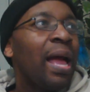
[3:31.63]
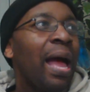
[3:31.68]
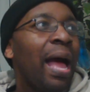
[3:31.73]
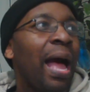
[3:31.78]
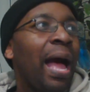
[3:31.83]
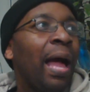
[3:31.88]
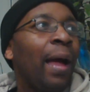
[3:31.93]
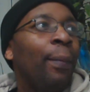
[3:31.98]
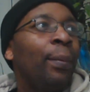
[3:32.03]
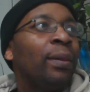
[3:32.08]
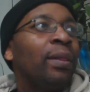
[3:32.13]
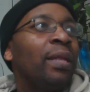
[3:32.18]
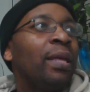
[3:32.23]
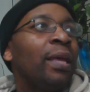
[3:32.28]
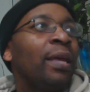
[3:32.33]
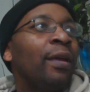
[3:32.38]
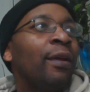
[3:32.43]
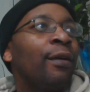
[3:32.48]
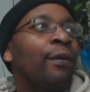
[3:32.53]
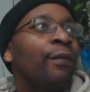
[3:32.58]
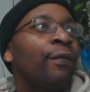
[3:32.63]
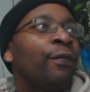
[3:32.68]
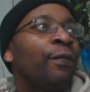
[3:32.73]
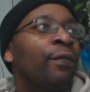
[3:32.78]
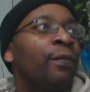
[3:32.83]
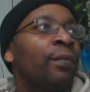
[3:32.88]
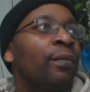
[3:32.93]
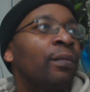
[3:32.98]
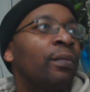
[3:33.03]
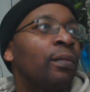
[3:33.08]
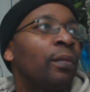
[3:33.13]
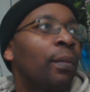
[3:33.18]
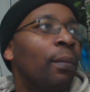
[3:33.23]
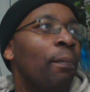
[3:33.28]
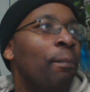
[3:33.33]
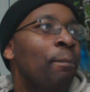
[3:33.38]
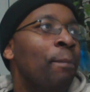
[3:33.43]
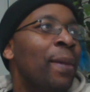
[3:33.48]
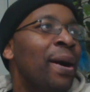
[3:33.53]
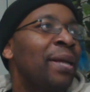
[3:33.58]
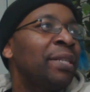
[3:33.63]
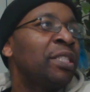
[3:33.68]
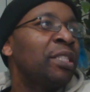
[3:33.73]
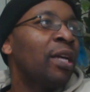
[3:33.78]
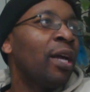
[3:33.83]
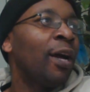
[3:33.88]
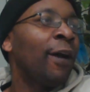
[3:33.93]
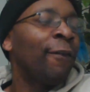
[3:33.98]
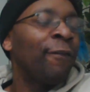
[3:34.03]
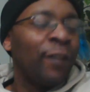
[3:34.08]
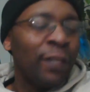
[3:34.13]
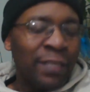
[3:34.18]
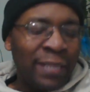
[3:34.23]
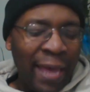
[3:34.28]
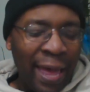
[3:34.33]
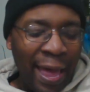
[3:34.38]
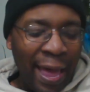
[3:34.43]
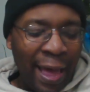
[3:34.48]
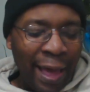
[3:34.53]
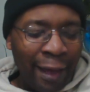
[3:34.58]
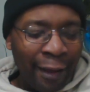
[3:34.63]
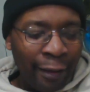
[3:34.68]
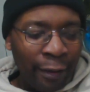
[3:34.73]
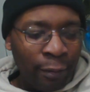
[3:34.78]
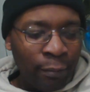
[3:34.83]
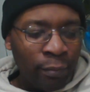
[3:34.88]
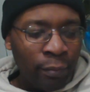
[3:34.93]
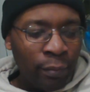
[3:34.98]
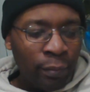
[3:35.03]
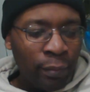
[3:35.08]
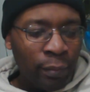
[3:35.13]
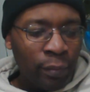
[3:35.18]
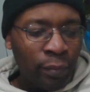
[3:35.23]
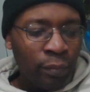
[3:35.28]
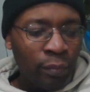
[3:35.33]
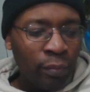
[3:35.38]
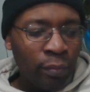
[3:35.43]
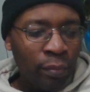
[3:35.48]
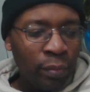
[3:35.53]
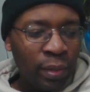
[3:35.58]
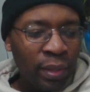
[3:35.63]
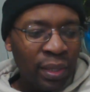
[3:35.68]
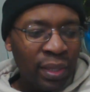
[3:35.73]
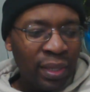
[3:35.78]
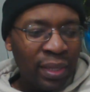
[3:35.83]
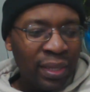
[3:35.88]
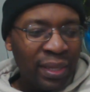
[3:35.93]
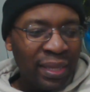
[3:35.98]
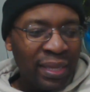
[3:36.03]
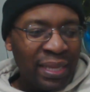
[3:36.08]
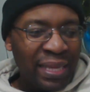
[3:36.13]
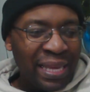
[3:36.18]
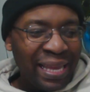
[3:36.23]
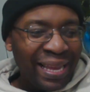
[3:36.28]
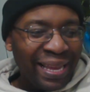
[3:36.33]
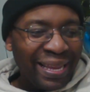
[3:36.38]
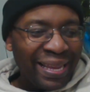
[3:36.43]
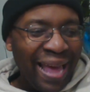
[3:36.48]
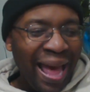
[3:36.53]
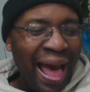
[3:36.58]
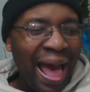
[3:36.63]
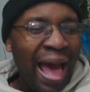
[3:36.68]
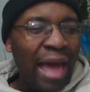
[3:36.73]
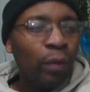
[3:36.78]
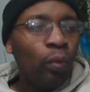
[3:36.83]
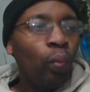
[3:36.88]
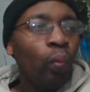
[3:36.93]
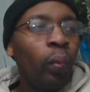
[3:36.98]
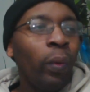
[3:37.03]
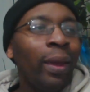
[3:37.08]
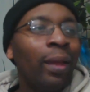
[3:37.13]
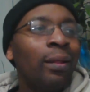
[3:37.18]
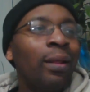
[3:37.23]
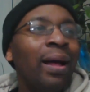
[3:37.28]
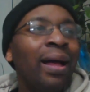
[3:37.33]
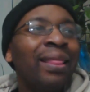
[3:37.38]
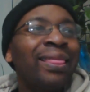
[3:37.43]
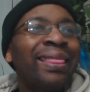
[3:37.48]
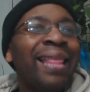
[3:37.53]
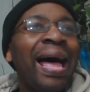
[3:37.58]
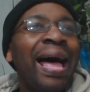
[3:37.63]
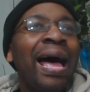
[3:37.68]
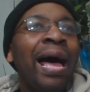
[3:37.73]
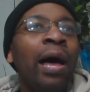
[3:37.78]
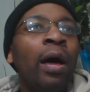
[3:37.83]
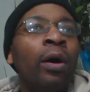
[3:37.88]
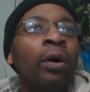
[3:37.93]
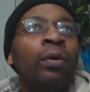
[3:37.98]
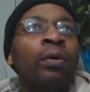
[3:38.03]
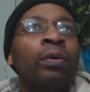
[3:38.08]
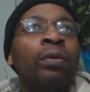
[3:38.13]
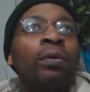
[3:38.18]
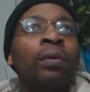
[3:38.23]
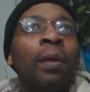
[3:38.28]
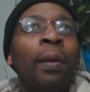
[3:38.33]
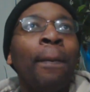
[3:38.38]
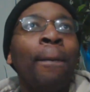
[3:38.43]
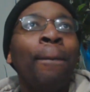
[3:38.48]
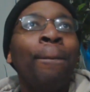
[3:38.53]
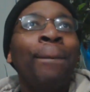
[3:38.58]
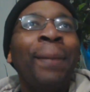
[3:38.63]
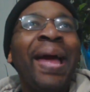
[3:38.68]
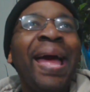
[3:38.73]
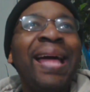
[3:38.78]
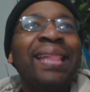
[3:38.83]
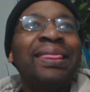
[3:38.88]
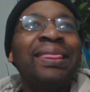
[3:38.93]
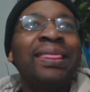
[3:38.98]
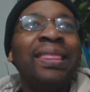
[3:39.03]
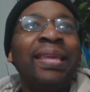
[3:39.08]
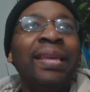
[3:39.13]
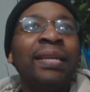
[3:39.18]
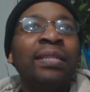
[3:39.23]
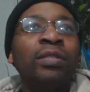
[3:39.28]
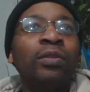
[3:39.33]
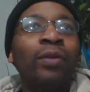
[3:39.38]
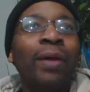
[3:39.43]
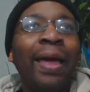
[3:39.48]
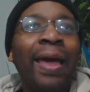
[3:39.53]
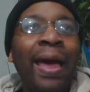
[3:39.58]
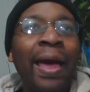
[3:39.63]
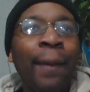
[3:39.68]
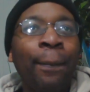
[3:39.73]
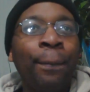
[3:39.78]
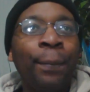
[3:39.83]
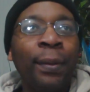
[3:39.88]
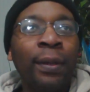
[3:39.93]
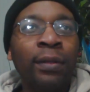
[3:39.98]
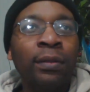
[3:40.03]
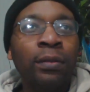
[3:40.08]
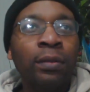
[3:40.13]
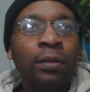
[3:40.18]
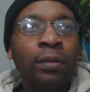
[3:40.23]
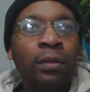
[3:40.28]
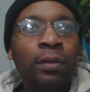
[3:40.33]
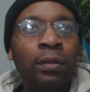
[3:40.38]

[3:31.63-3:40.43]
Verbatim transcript: I believe much of the time, God will allow bad things to happen